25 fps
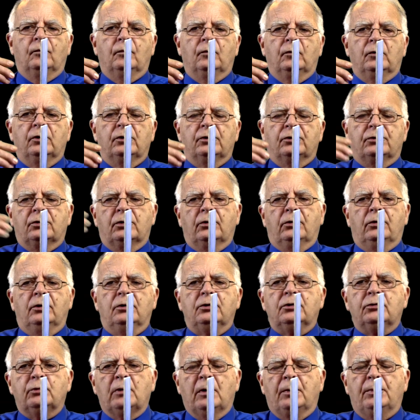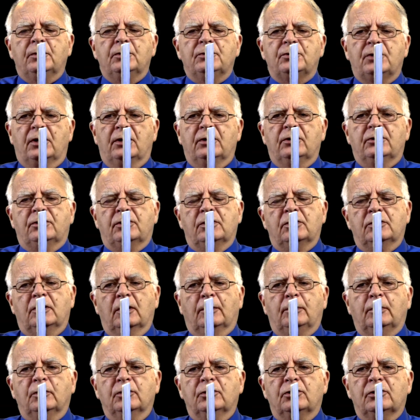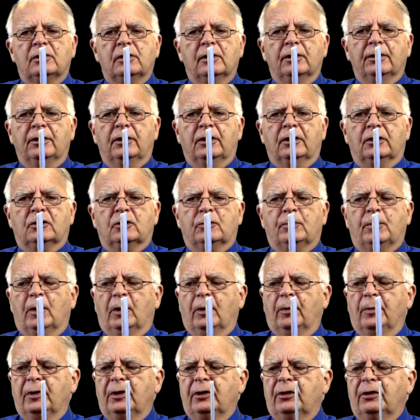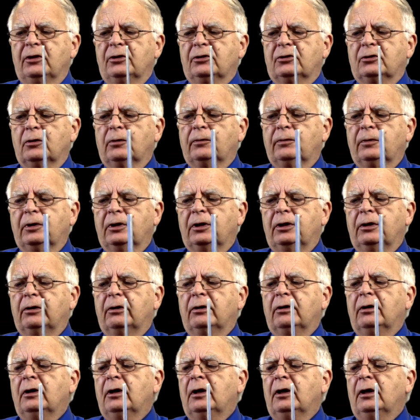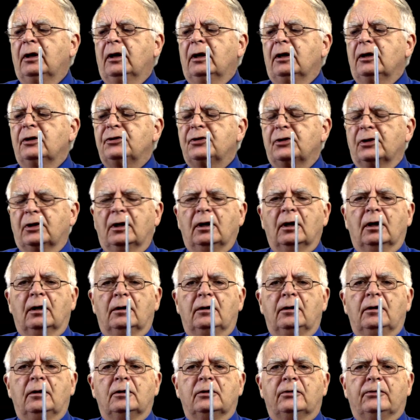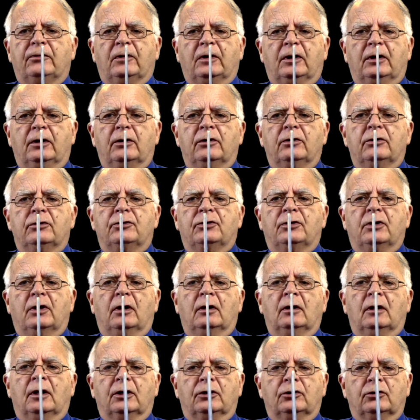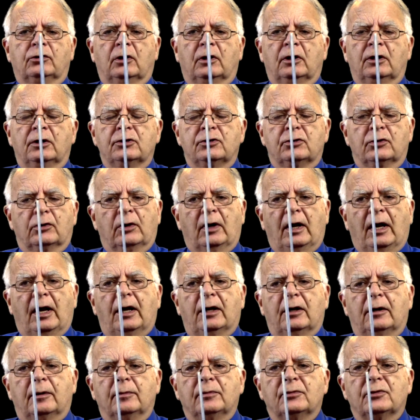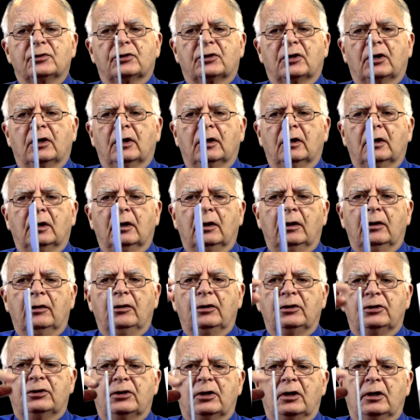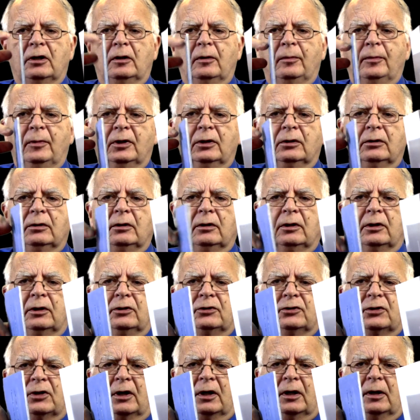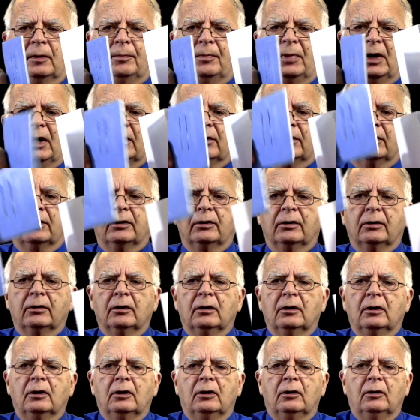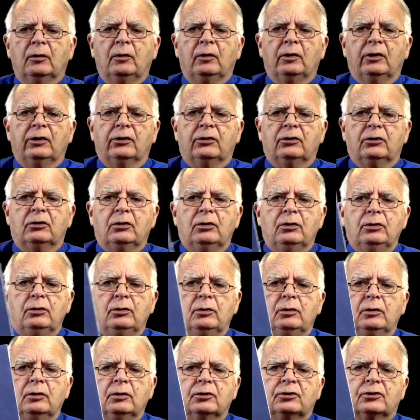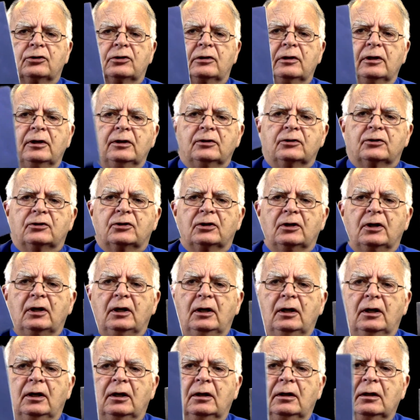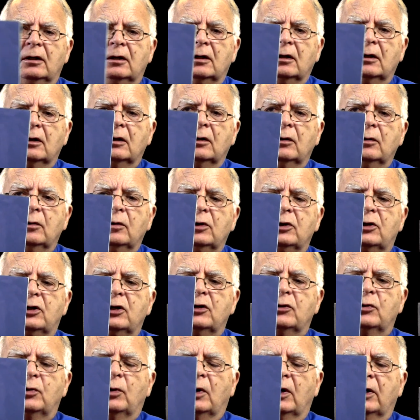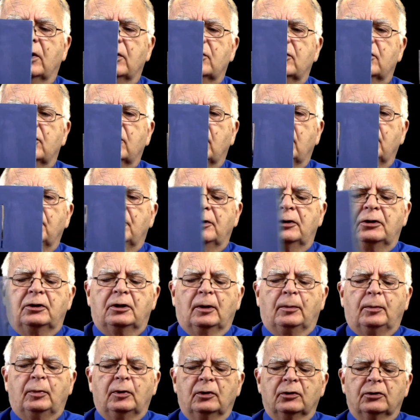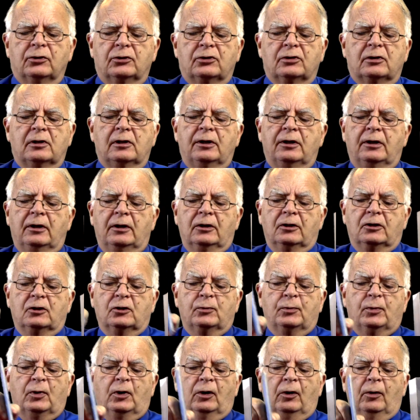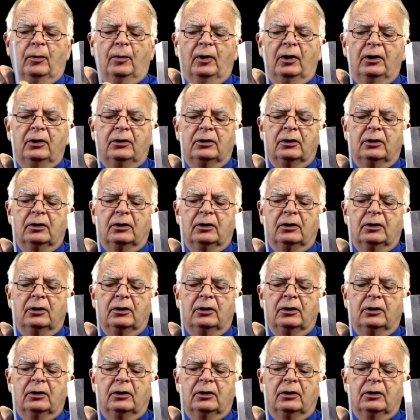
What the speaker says: So this represents a double-slit experiment. This over here is a gun that fires electrons or atoms. This in the middle is a barrier with two slits in it, which is why it's called a double-slit experiment.